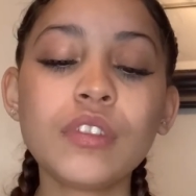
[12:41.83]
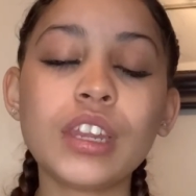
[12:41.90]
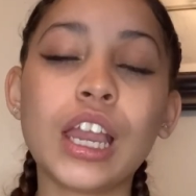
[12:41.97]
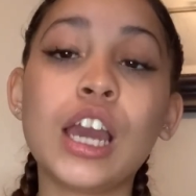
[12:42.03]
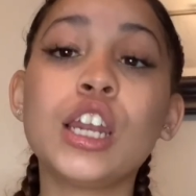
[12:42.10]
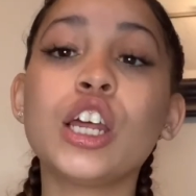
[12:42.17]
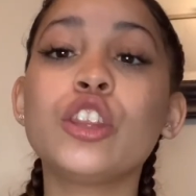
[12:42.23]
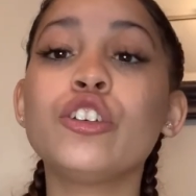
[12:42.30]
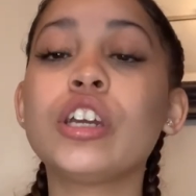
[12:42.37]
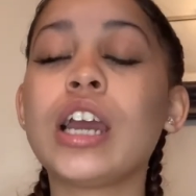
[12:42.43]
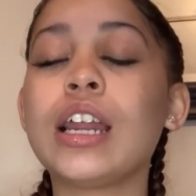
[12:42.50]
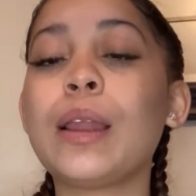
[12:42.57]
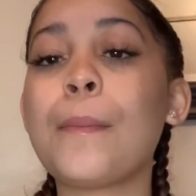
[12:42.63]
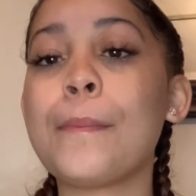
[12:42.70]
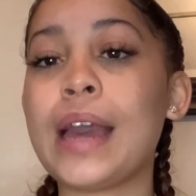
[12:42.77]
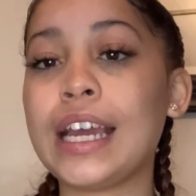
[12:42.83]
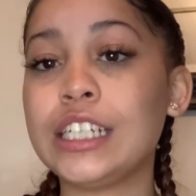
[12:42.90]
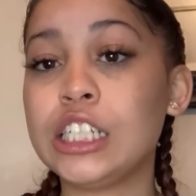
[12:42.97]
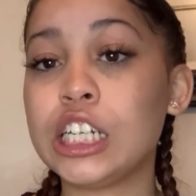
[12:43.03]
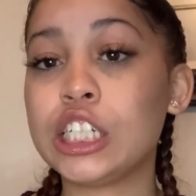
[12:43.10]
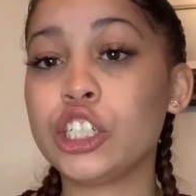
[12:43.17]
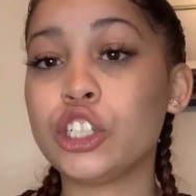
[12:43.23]
Another kind of
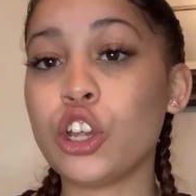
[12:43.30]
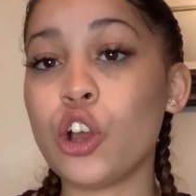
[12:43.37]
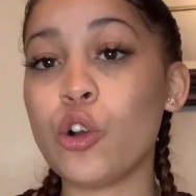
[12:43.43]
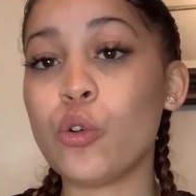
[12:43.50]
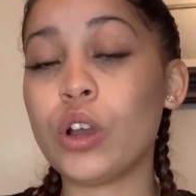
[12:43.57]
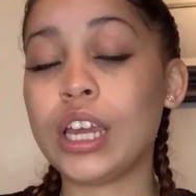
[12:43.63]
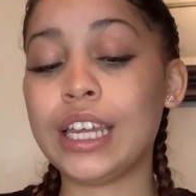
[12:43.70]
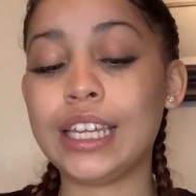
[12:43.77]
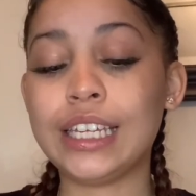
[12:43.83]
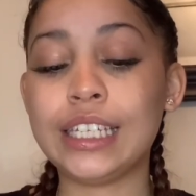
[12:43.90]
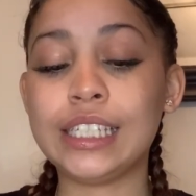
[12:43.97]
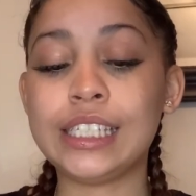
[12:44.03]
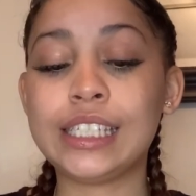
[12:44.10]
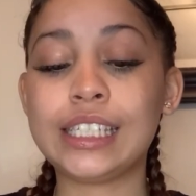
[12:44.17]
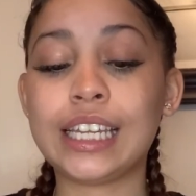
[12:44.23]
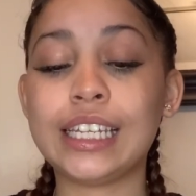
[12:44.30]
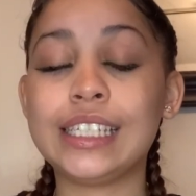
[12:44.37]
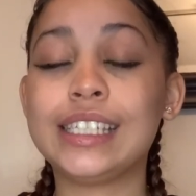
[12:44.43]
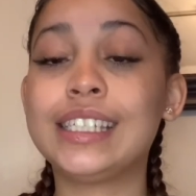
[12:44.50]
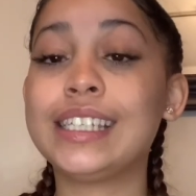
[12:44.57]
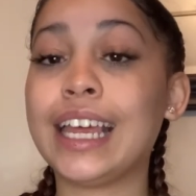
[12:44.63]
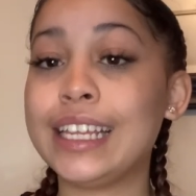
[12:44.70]
magic show is
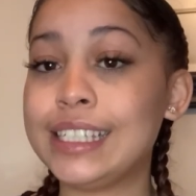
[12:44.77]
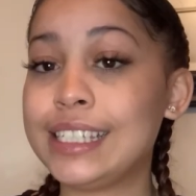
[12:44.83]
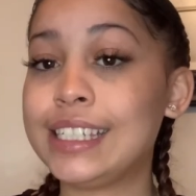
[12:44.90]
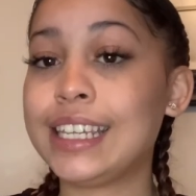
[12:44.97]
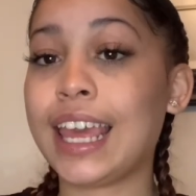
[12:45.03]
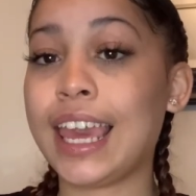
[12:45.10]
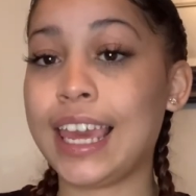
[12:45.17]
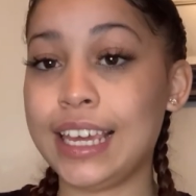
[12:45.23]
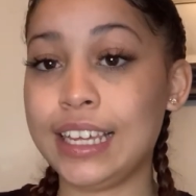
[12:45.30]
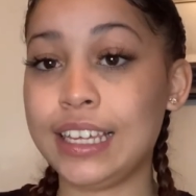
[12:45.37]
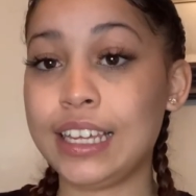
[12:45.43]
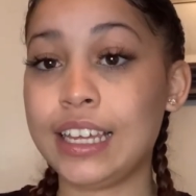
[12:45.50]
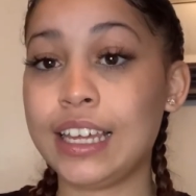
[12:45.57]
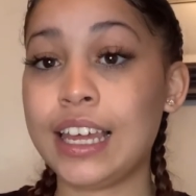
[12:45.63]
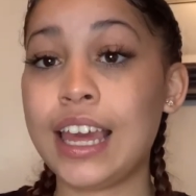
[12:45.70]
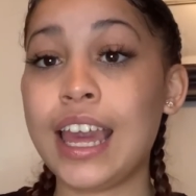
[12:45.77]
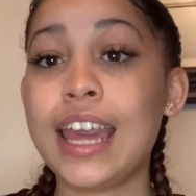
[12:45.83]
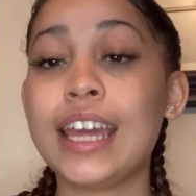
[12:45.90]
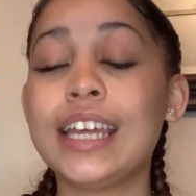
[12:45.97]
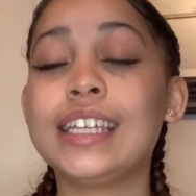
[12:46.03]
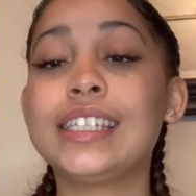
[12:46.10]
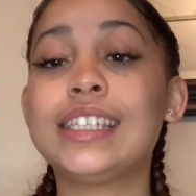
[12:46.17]
Sense8.
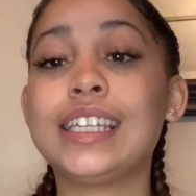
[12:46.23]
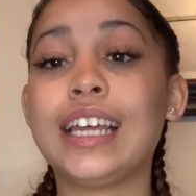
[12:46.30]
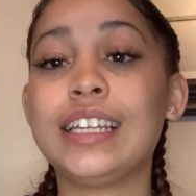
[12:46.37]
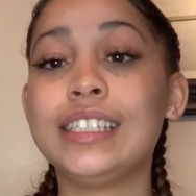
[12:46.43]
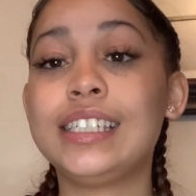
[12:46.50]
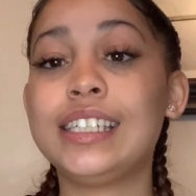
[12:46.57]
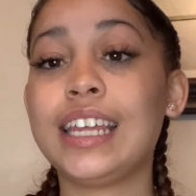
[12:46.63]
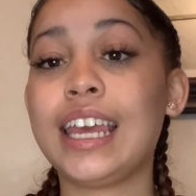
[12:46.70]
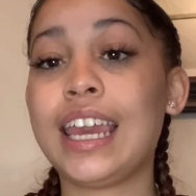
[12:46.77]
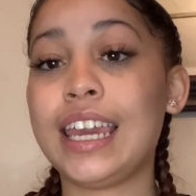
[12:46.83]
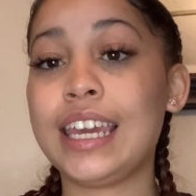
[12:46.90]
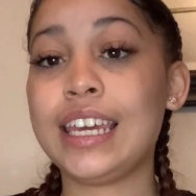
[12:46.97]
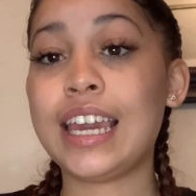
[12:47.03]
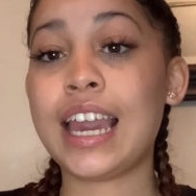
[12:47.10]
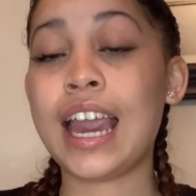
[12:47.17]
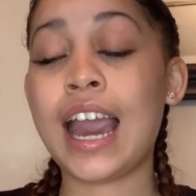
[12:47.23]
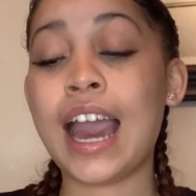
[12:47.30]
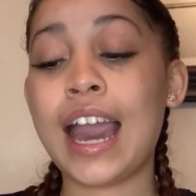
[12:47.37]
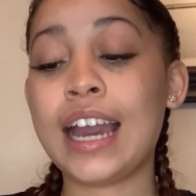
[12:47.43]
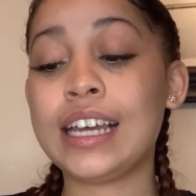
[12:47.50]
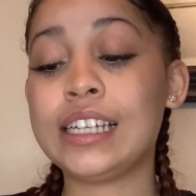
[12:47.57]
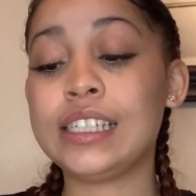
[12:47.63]
Sense8
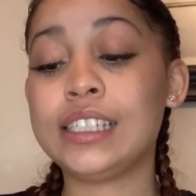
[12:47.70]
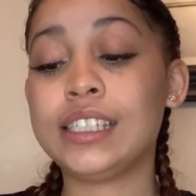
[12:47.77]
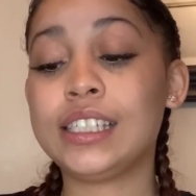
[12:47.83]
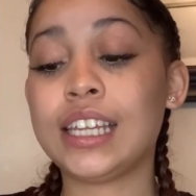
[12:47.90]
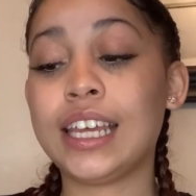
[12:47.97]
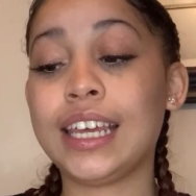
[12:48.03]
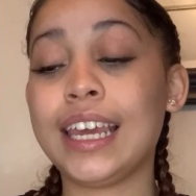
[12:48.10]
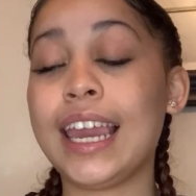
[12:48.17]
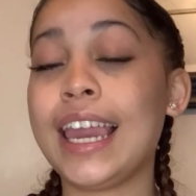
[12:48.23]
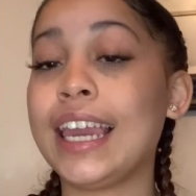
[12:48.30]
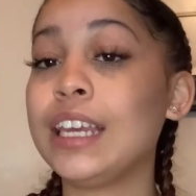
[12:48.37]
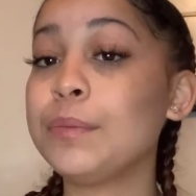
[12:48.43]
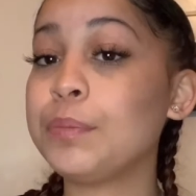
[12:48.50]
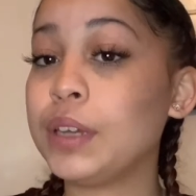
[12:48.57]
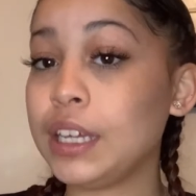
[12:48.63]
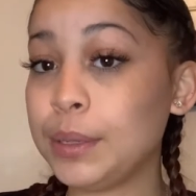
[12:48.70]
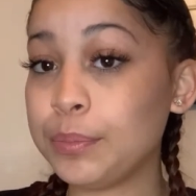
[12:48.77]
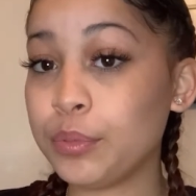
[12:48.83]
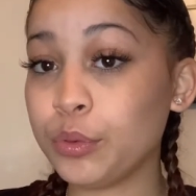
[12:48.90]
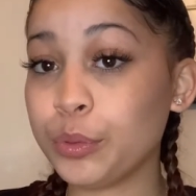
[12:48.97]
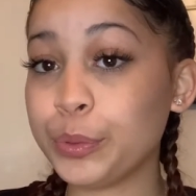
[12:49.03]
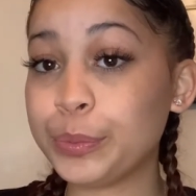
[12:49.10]
has 8
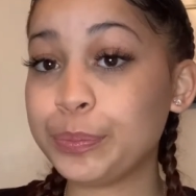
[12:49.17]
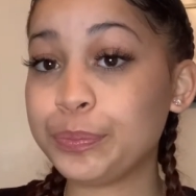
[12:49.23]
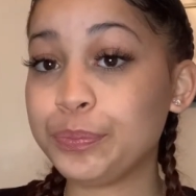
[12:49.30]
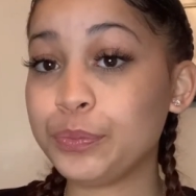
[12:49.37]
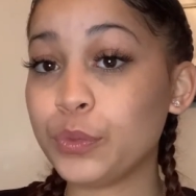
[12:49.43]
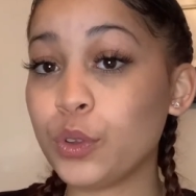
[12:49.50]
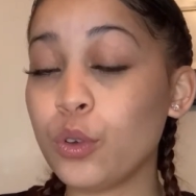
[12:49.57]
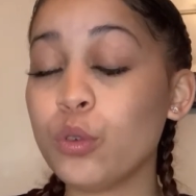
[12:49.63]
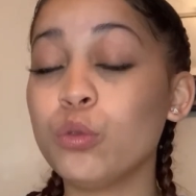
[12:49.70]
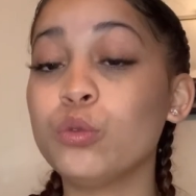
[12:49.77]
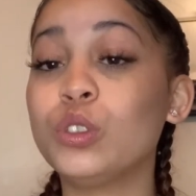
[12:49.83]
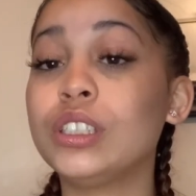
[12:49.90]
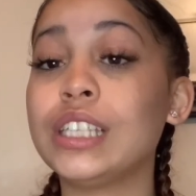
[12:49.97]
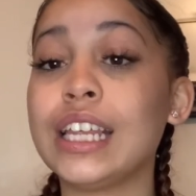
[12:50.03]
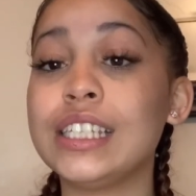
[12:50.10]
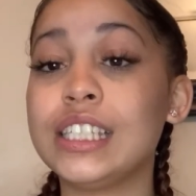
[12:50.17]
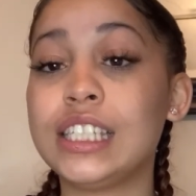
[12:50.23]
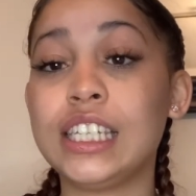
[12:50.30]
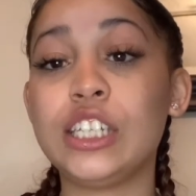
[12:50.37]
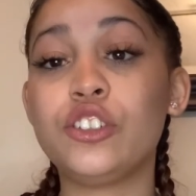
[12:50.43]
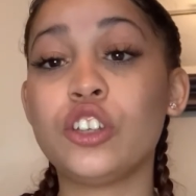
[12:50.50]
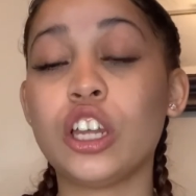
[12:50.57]
people who sense
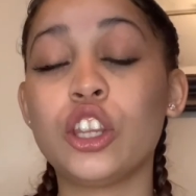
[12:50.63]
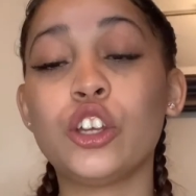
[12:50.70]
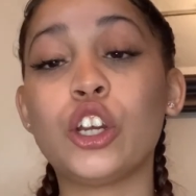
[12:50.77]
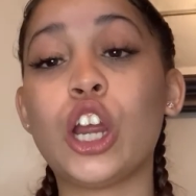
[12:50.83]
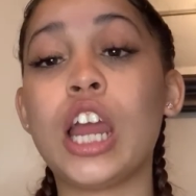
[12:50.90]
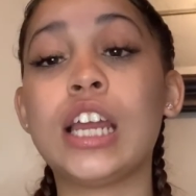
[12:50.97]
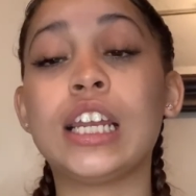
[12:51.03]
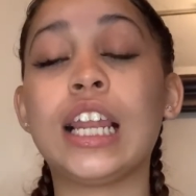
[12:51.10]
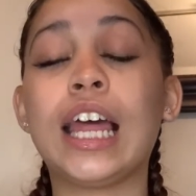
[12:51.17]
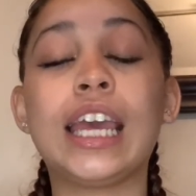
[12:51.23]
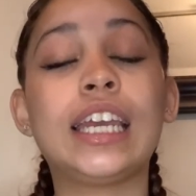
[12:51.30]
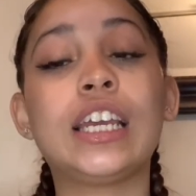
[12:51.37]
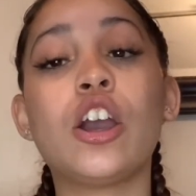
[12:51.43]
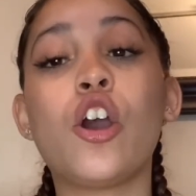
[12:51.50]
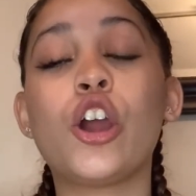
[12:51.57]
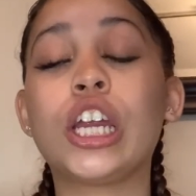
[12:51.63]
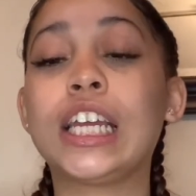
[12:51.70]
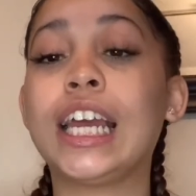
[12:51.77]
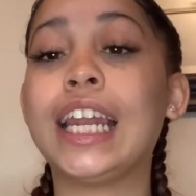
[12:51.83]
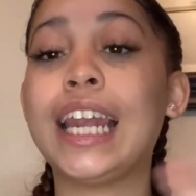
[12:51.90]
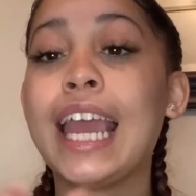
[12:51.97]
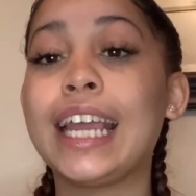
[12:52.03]
each other and like are
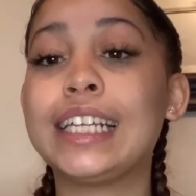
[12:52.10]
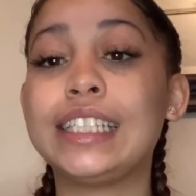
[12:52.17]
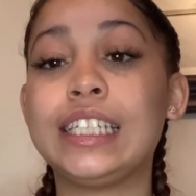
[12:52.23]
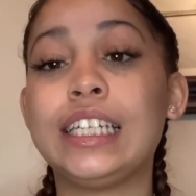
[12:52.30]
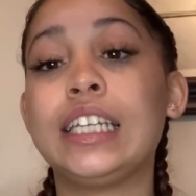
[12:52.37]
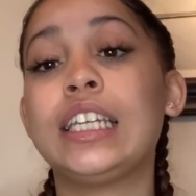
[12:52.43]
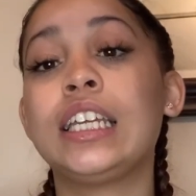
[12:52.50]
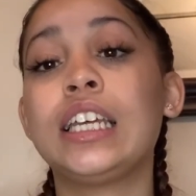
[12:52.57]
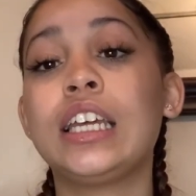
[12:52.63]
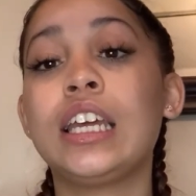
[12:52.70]
connected